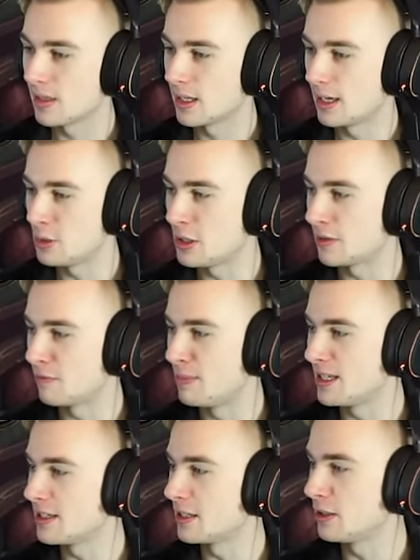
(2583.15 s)
I'm sick of
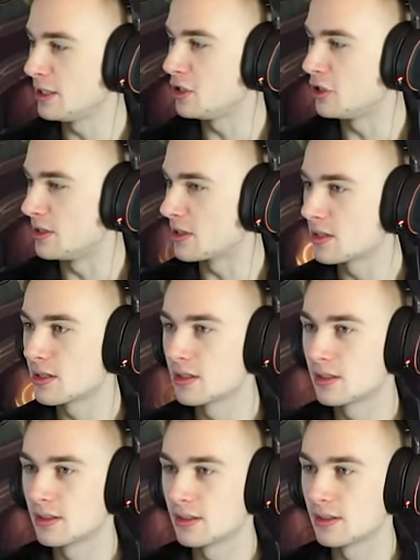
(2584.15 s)
missing allegiance
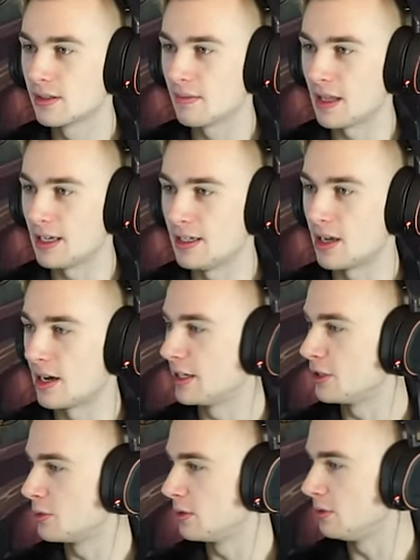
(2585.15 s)
and dying
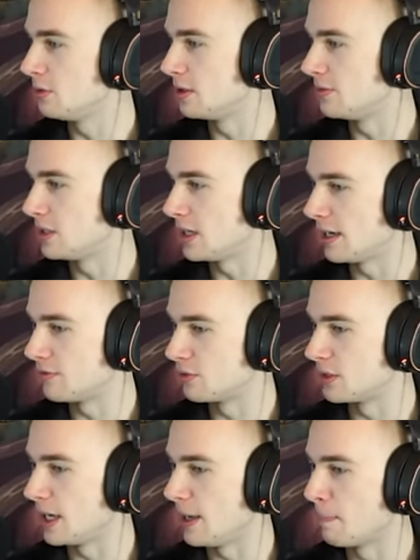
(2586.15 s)
to elusives
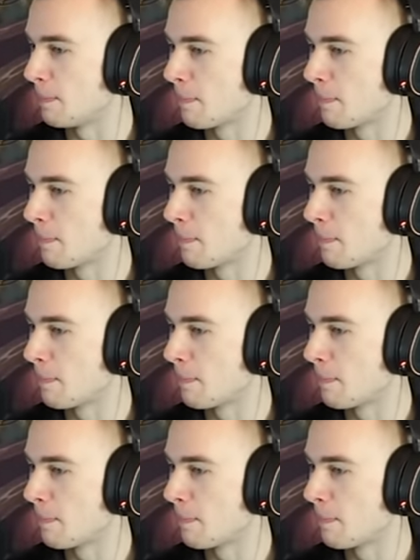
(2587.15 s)
every game.